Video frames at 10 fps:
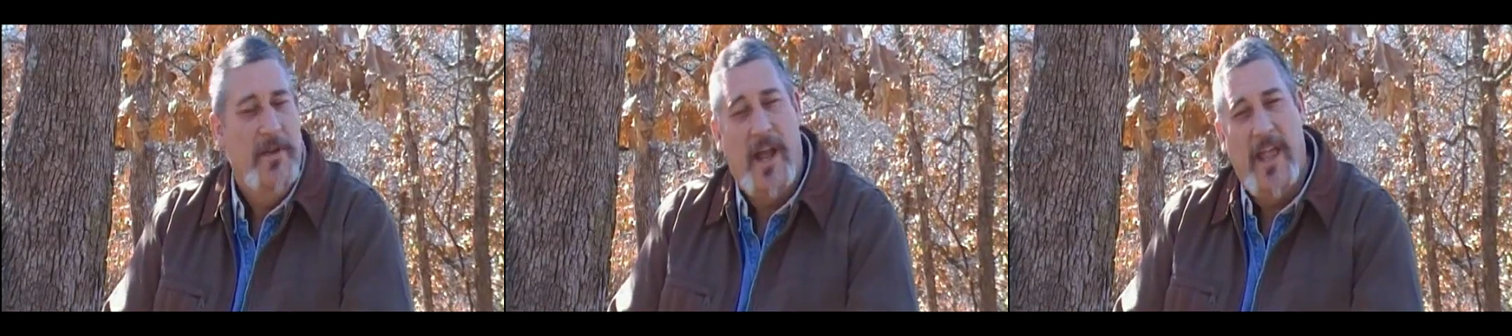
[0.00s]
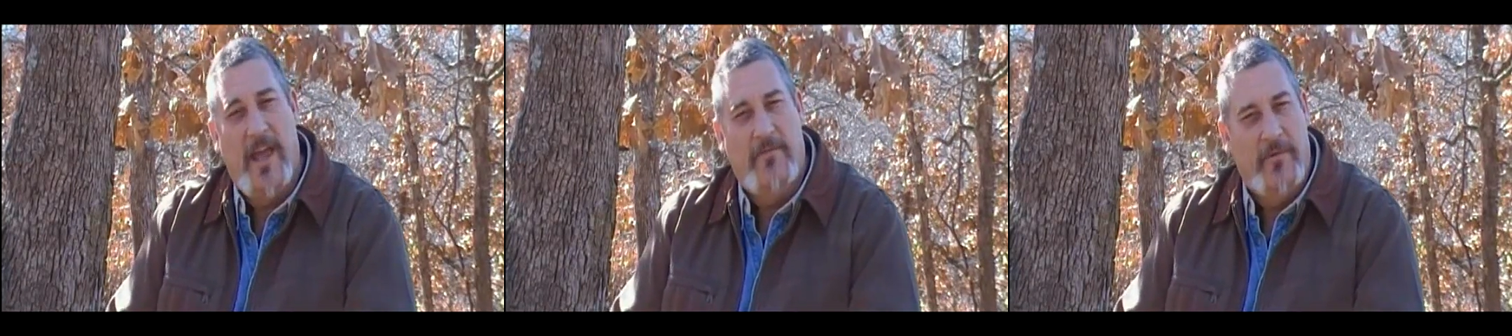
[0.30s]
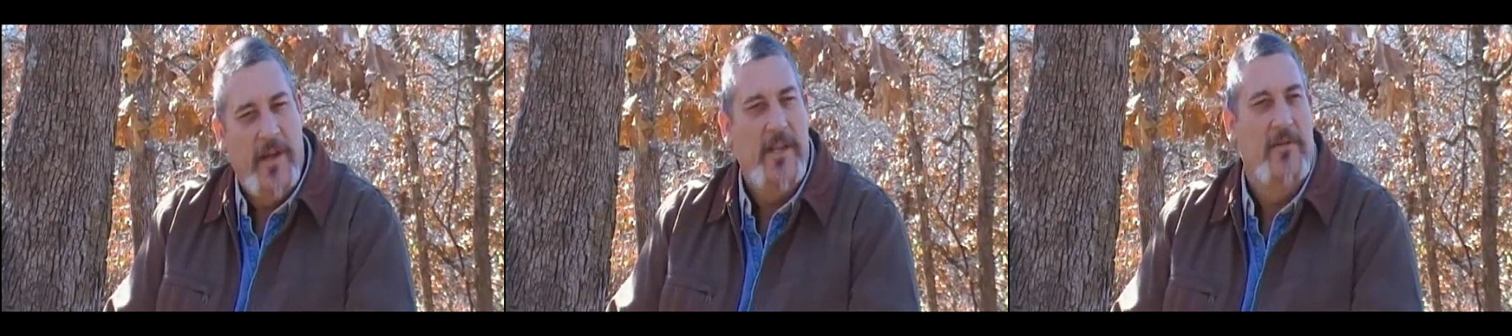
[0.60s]
But I have
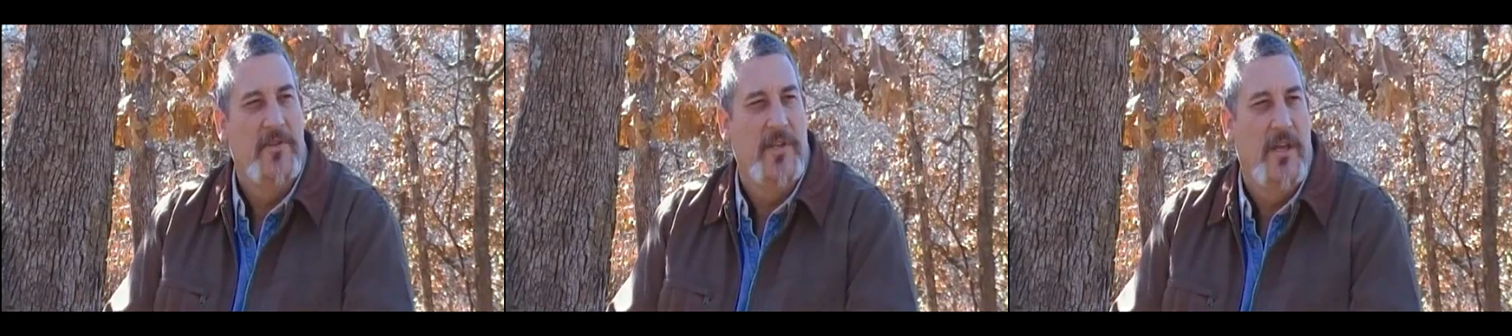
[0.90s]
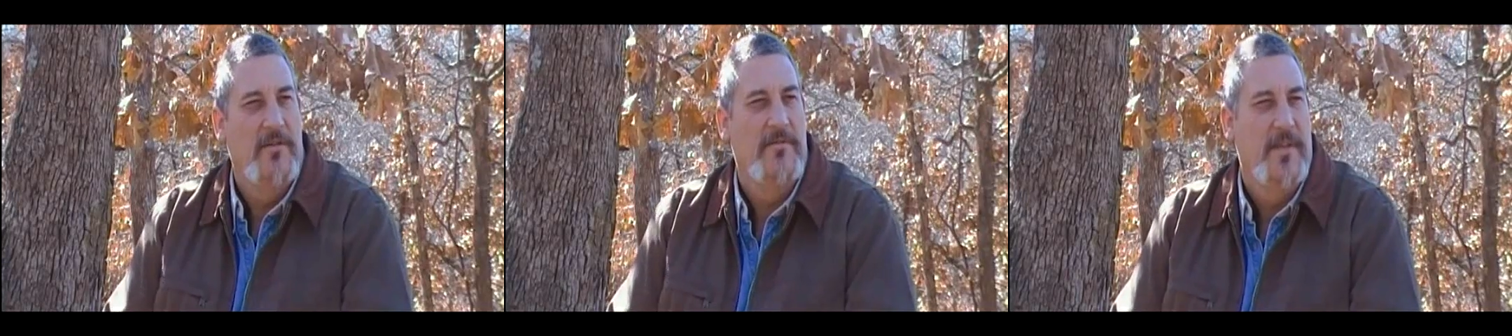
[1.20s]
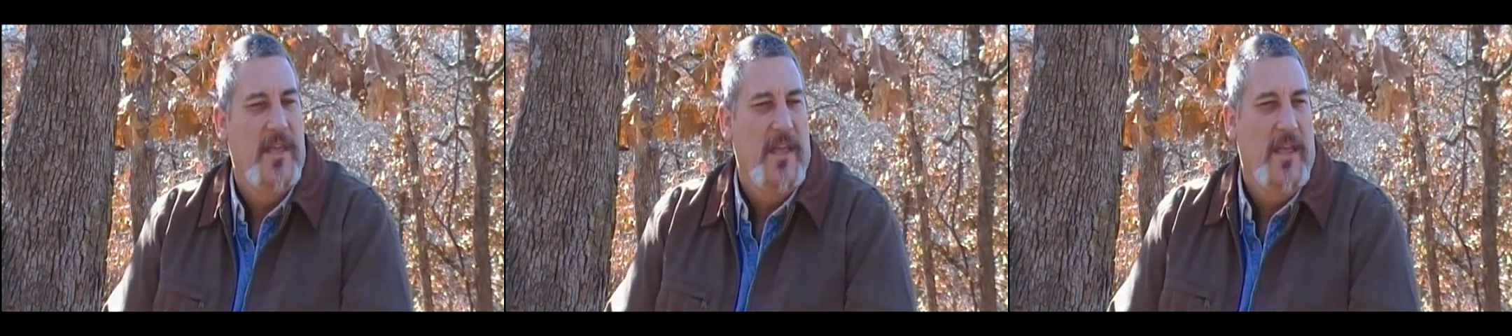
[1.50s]
a radio show,
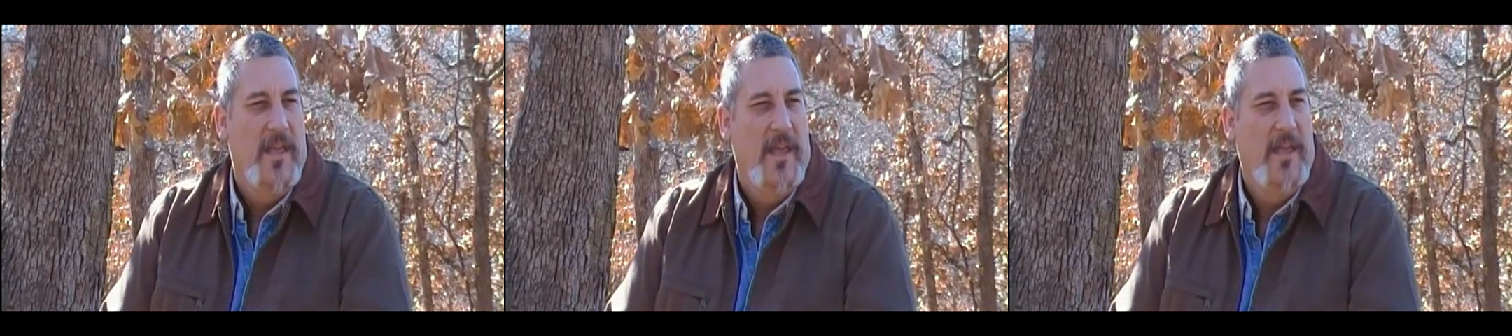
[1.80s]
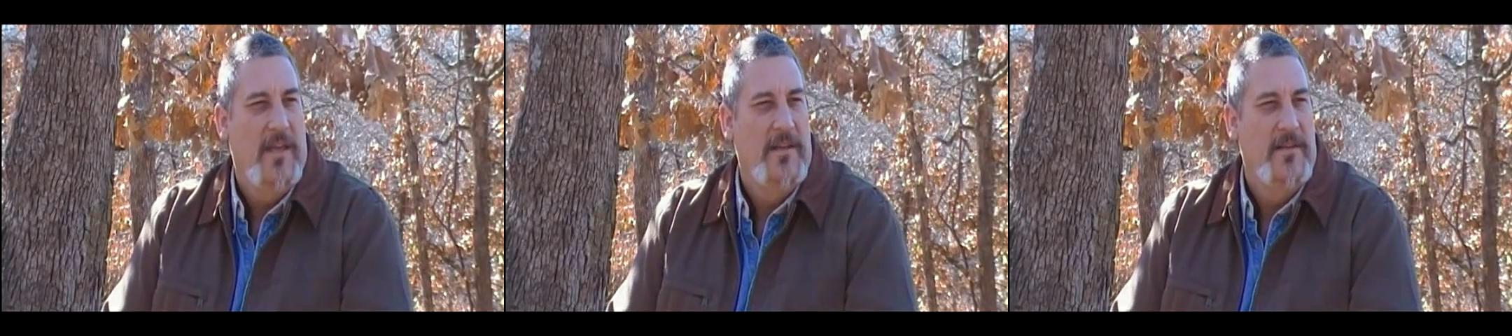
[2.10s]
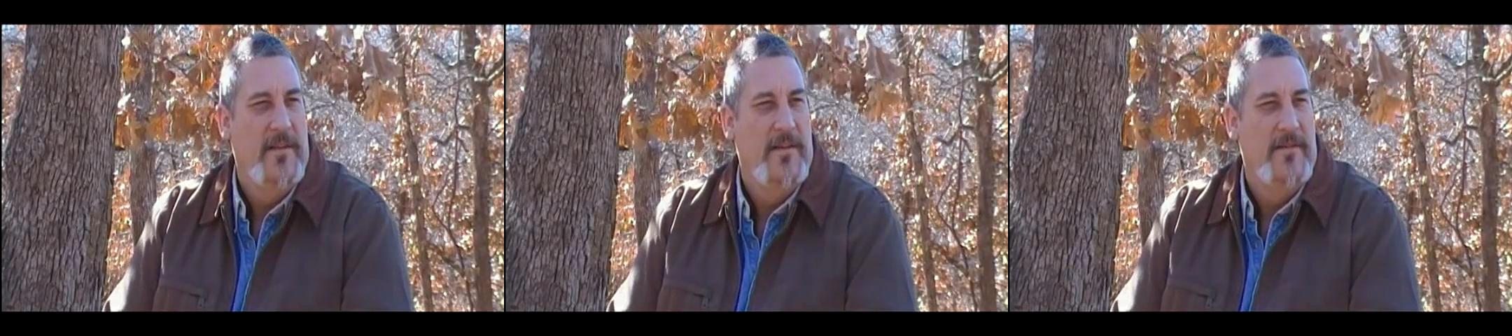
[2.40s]

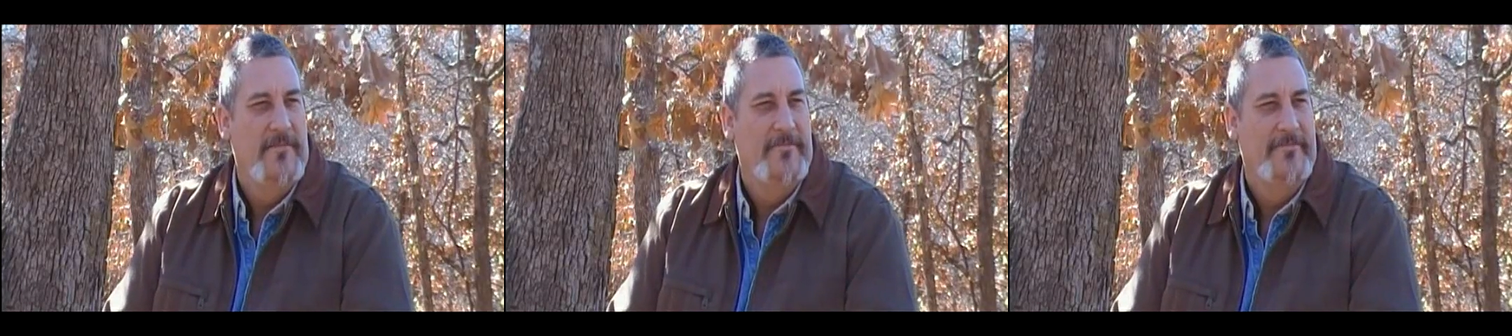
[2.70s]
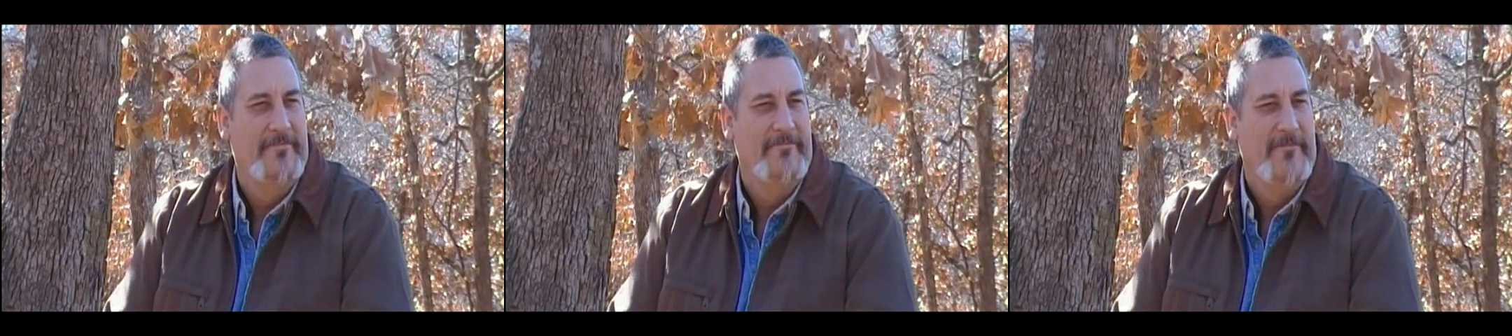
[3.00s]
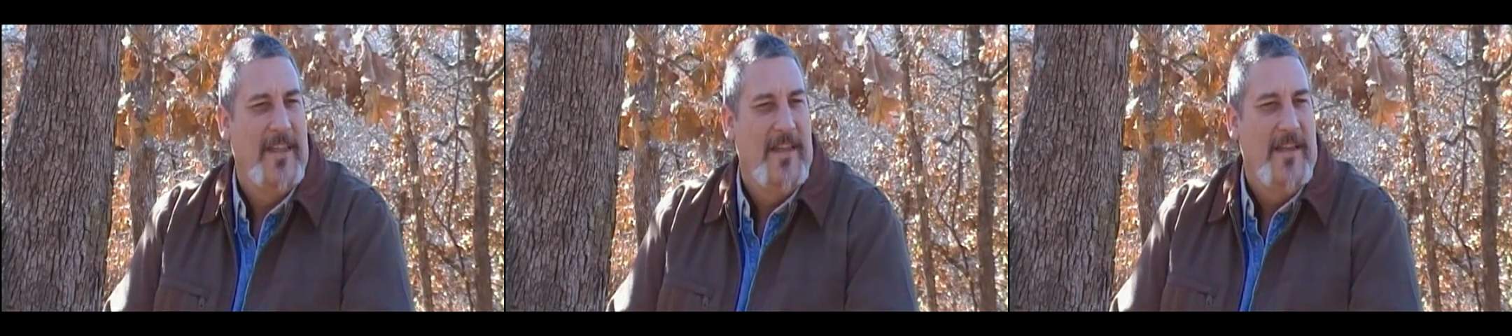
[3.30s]
and
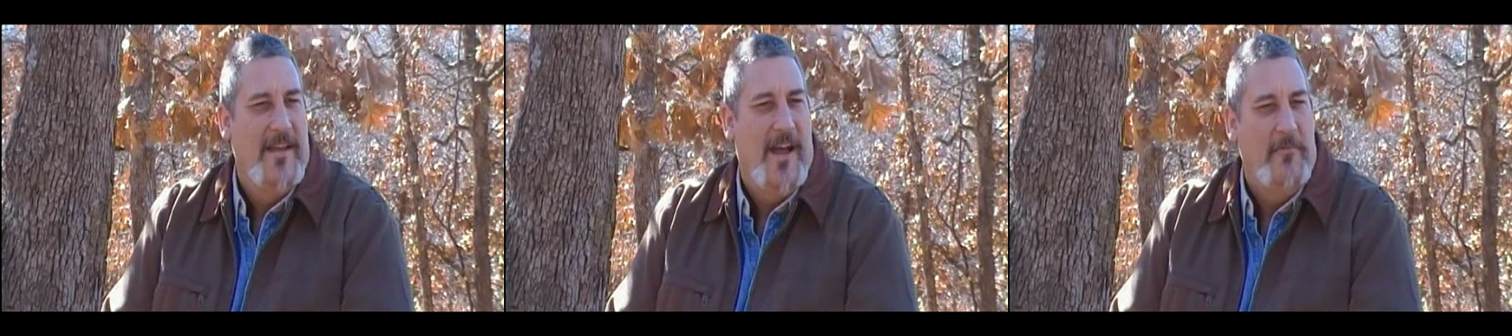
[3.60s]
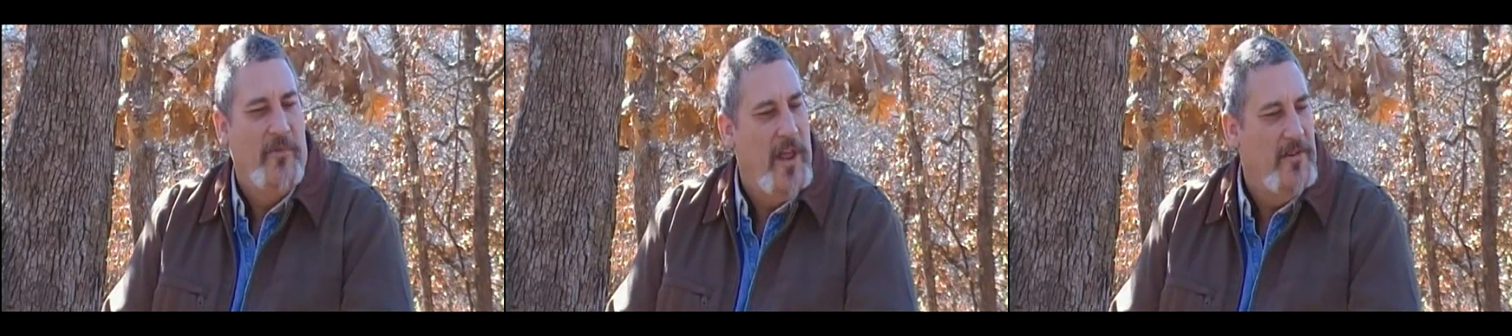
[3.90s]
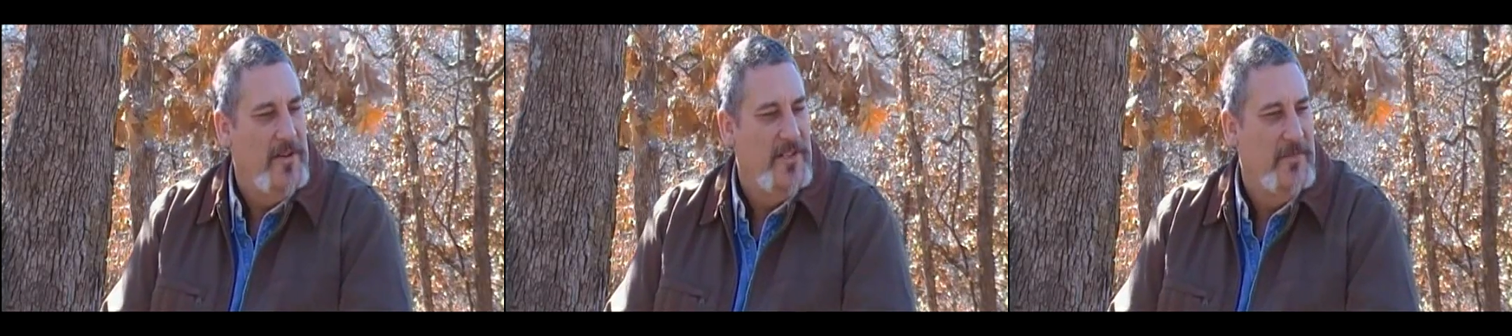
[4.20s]
I'm
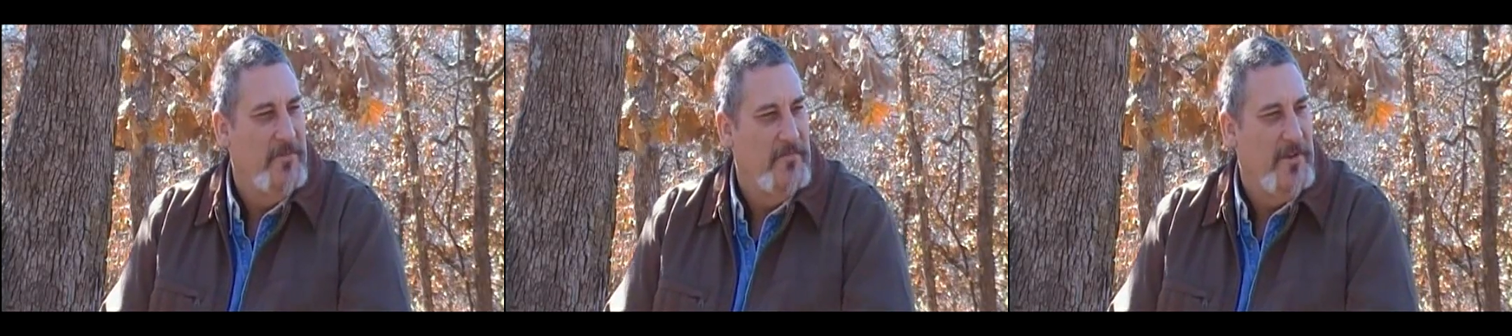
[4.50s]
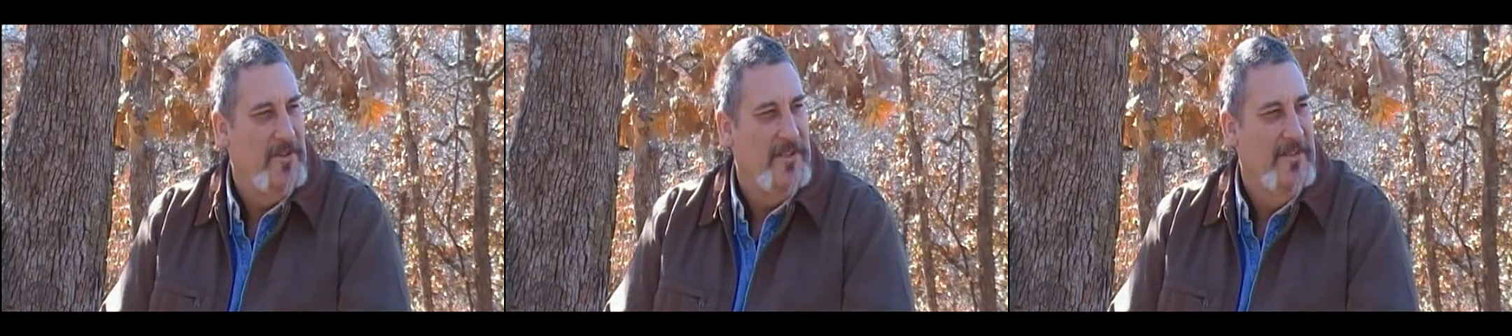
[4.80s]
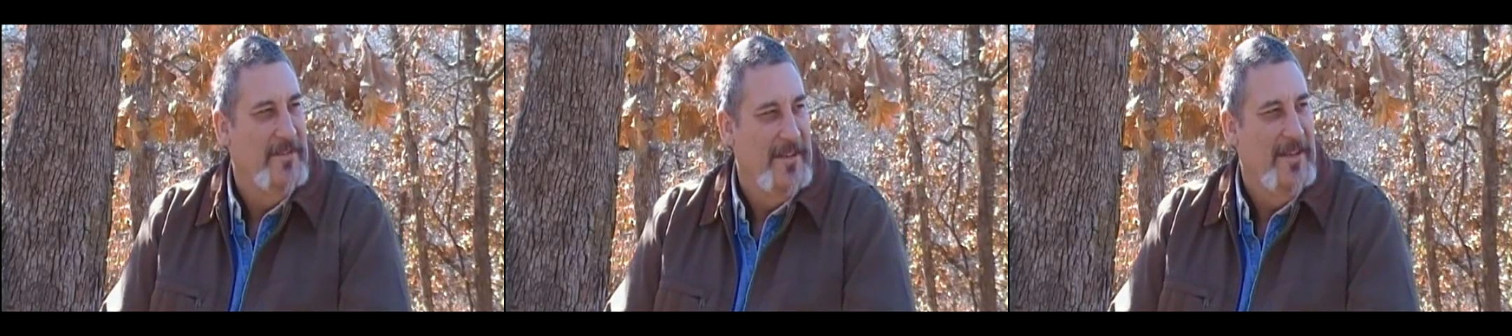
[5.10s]
rather a simple
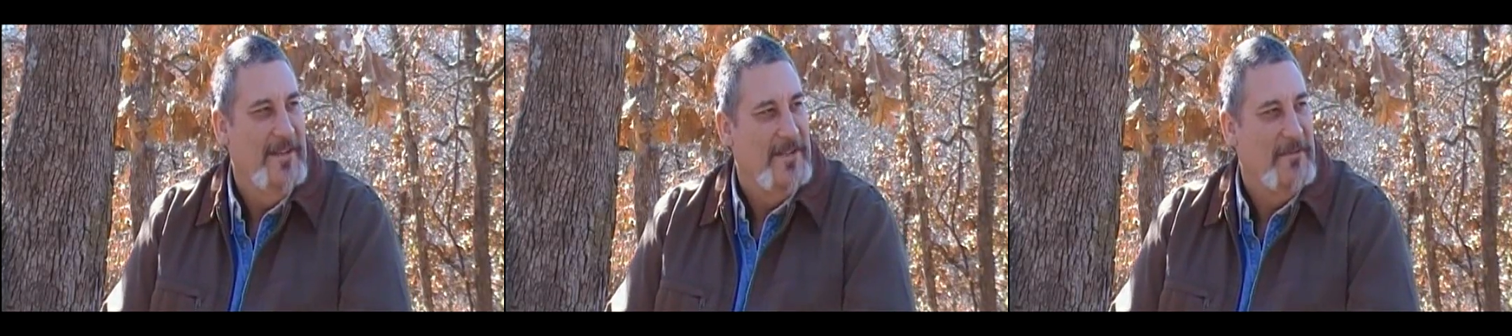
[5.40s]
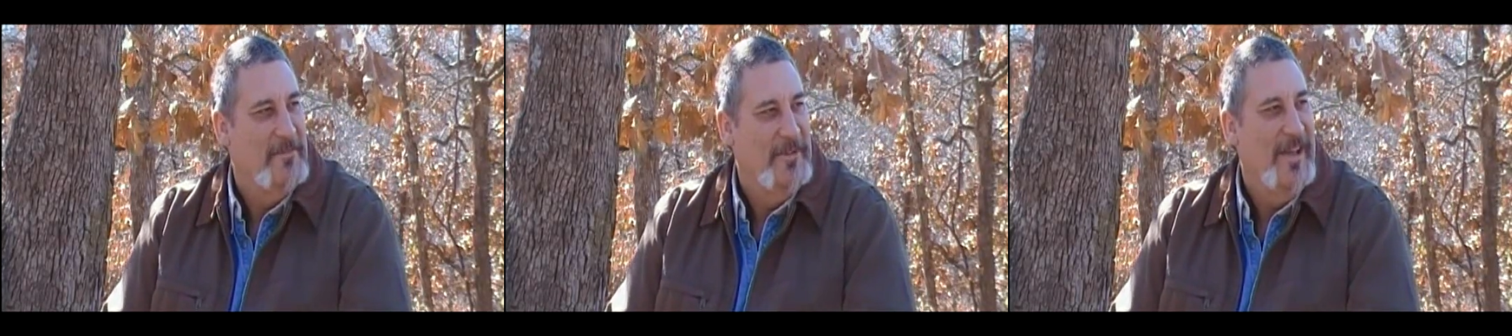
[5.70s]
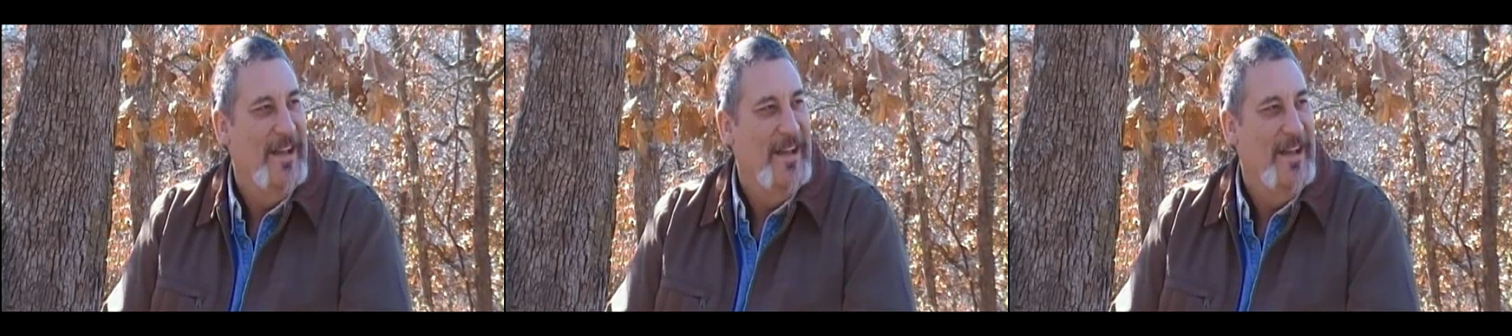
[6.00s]
person in a simple